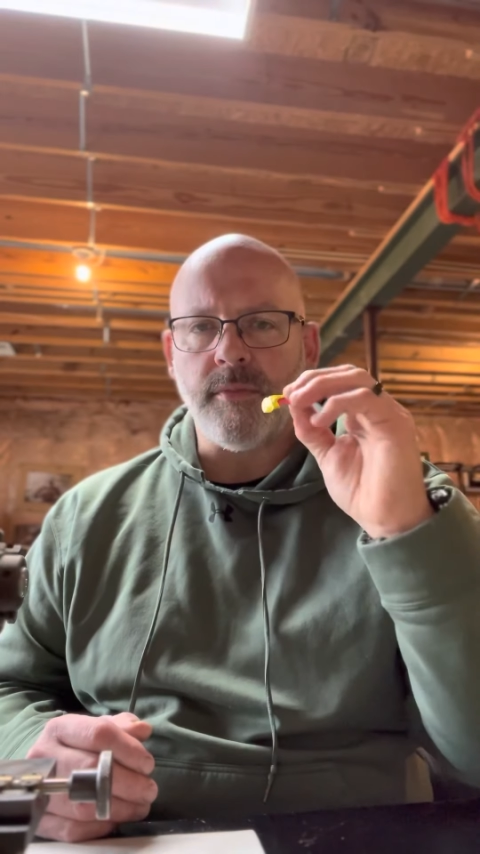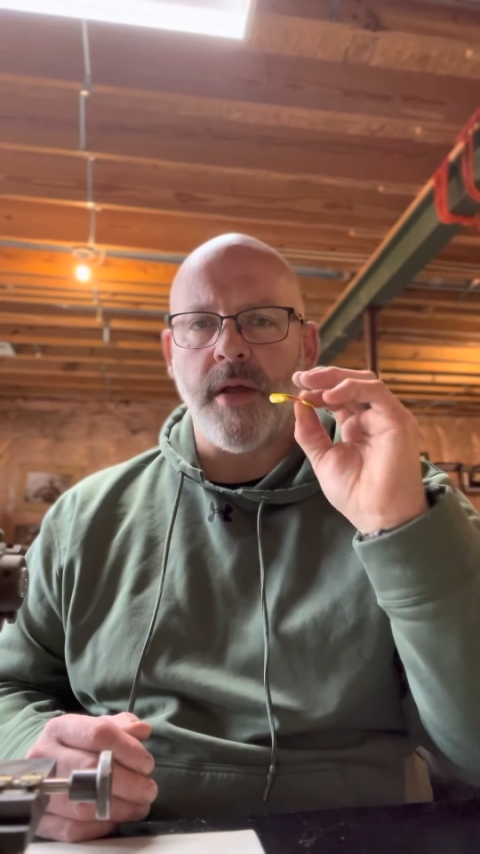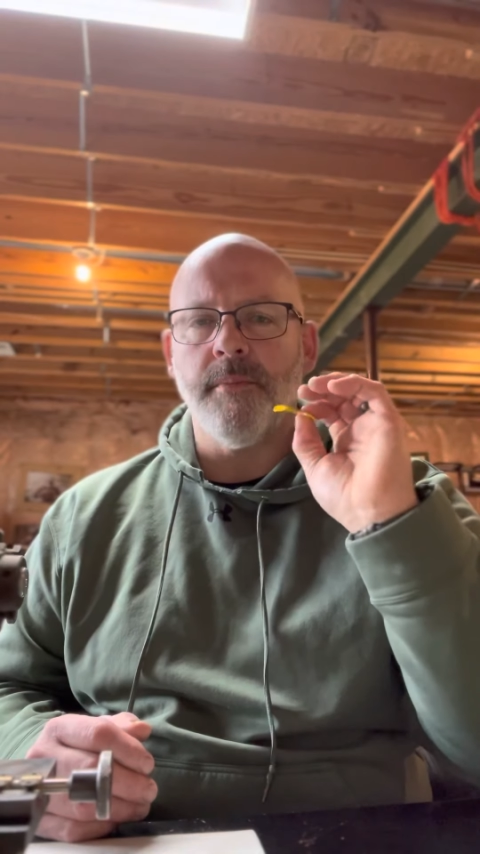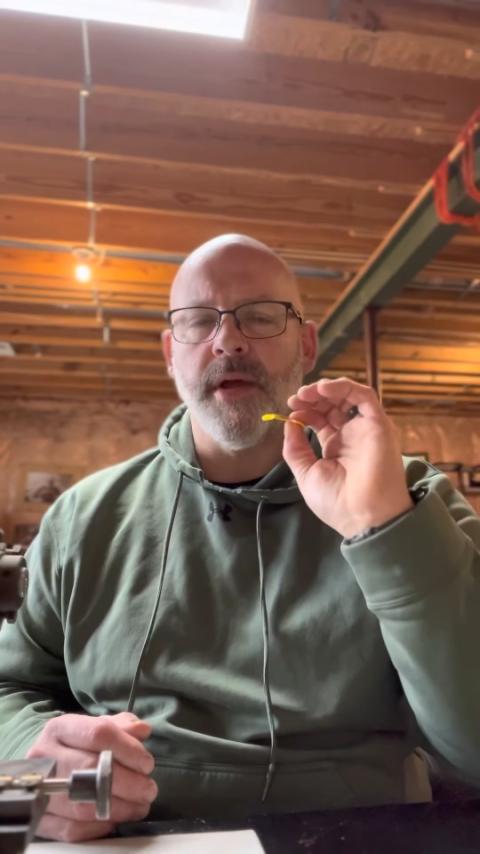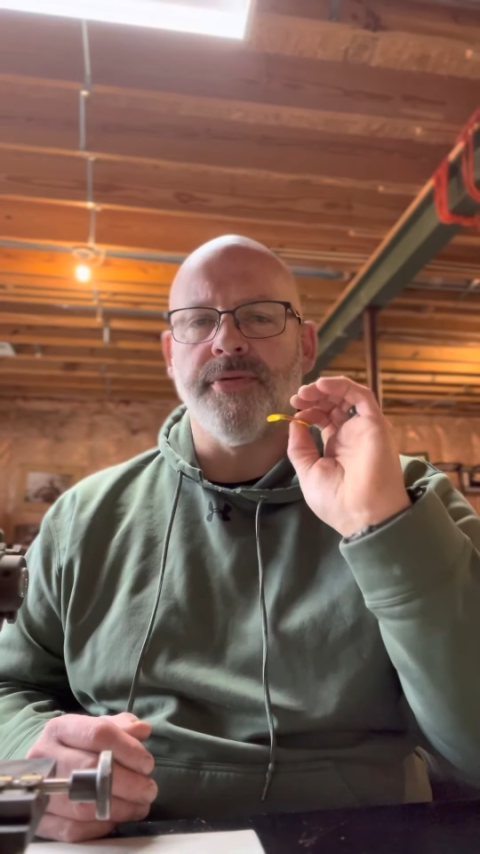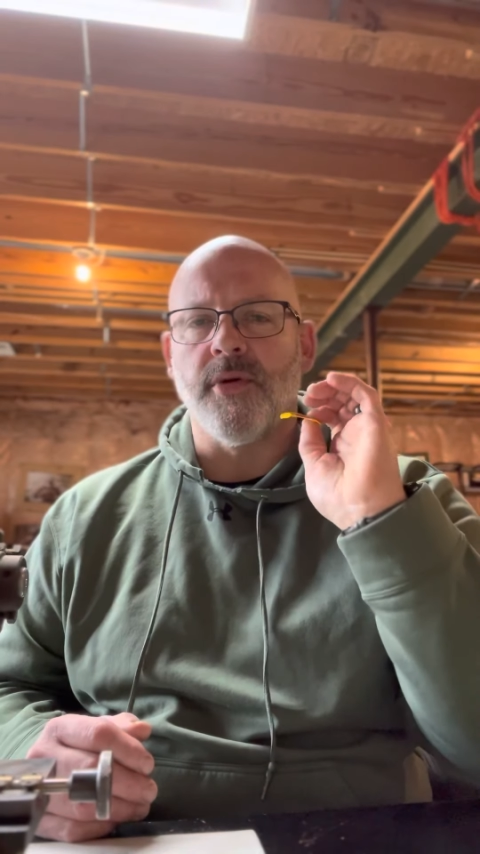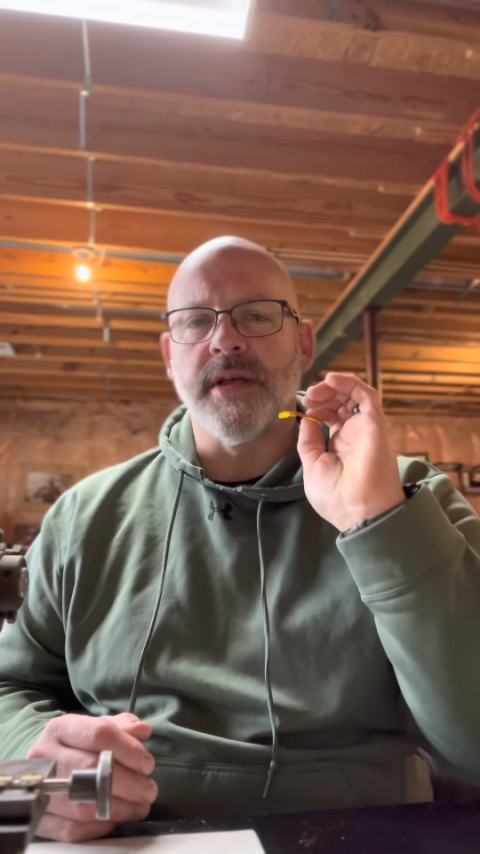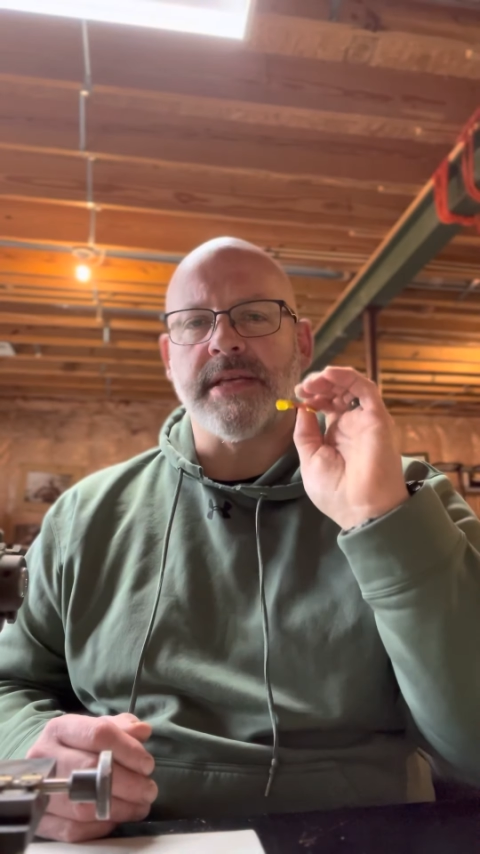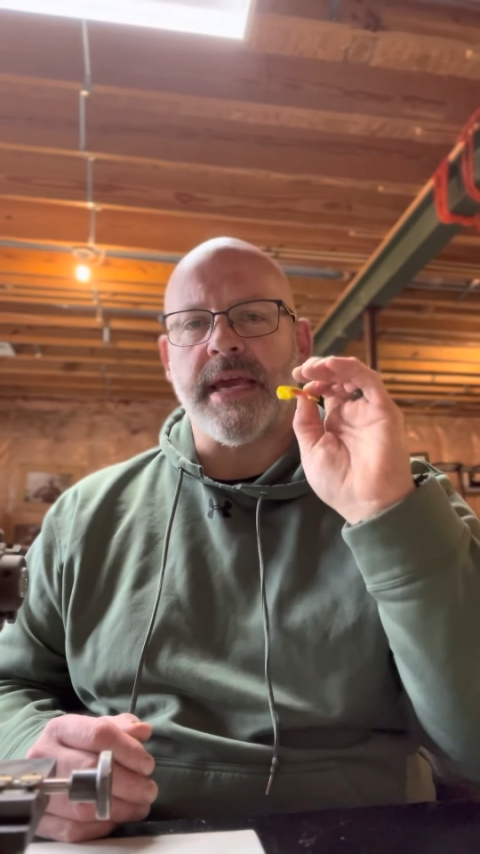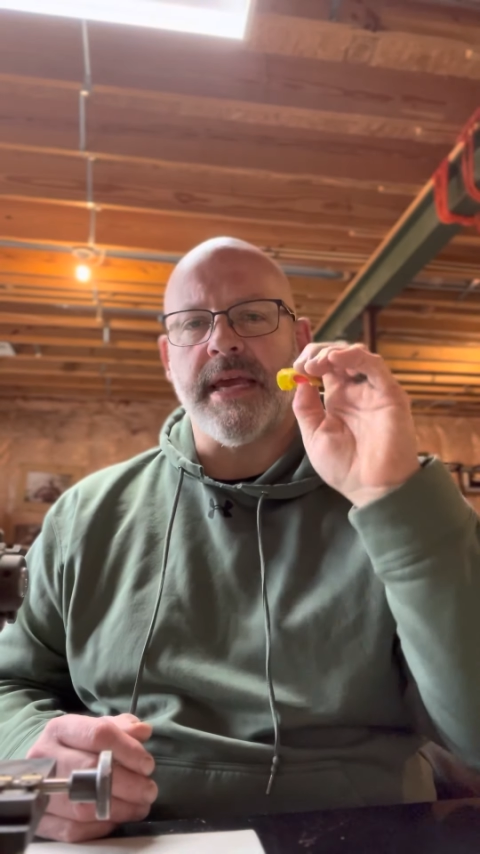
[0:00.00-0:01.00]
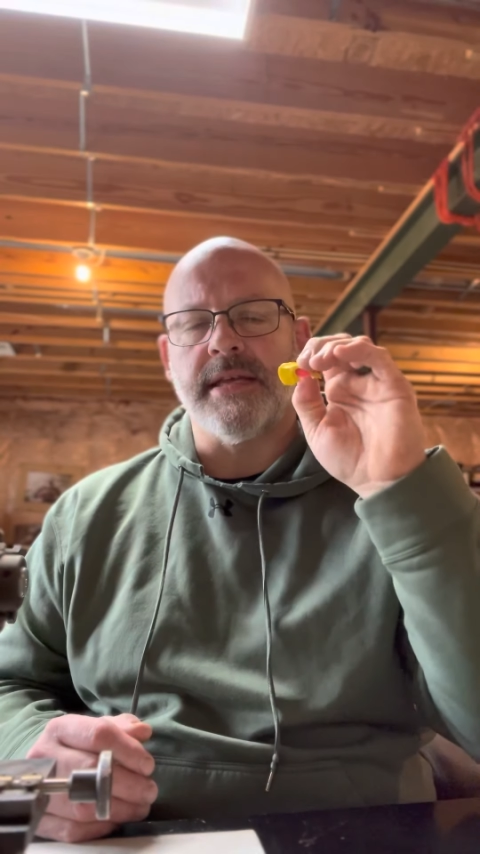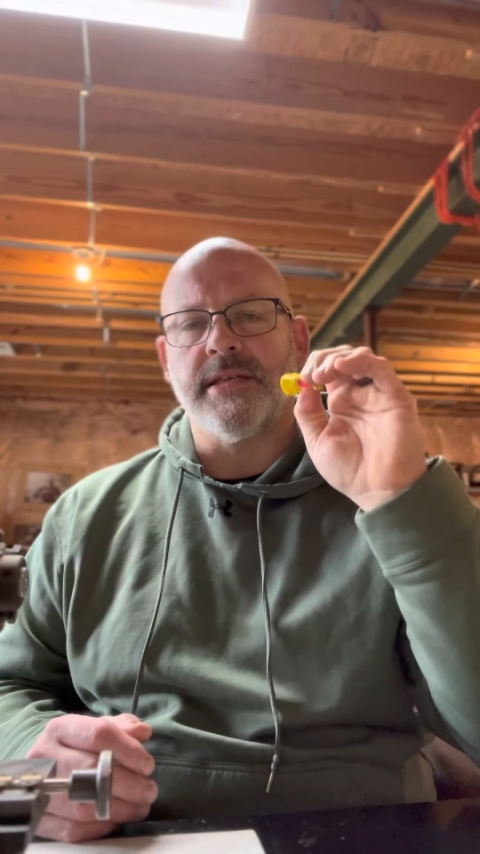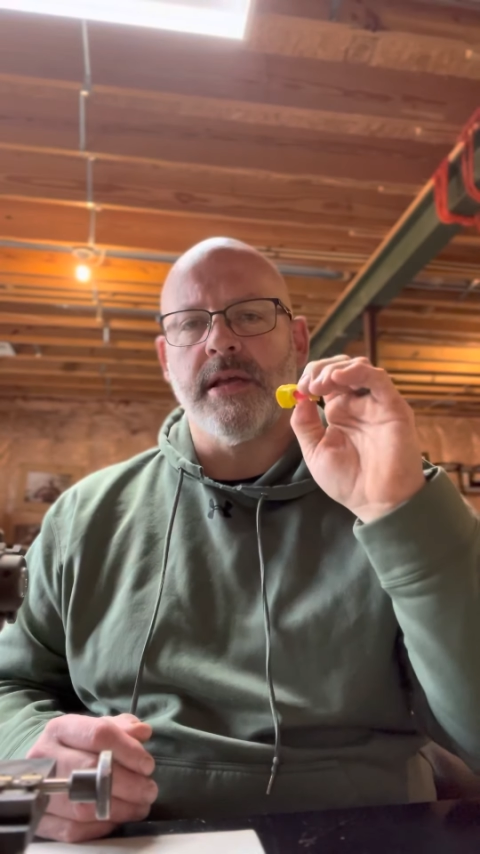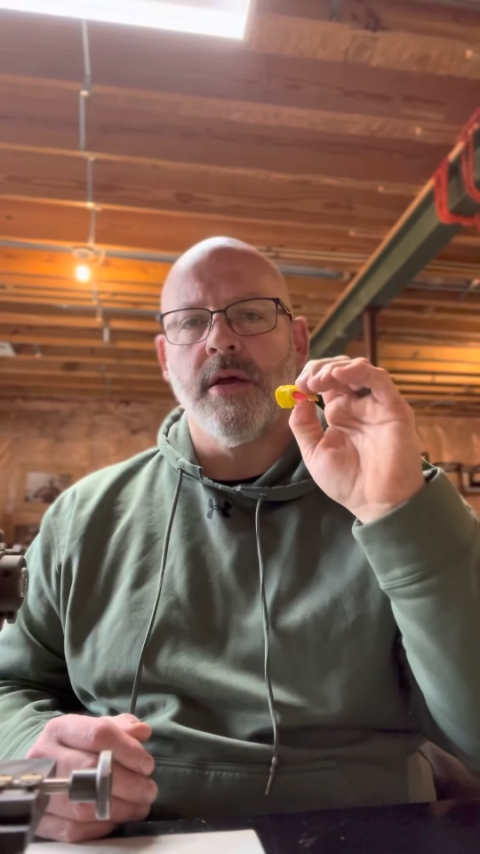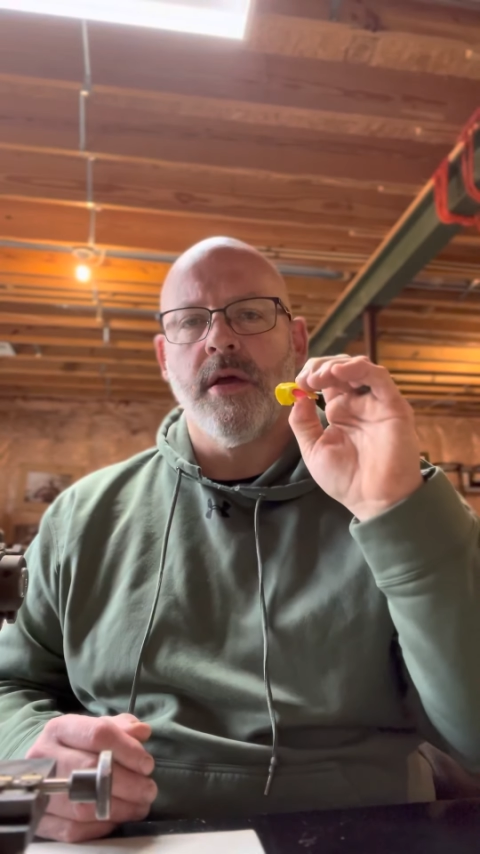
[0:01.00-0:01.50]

but there is a hiss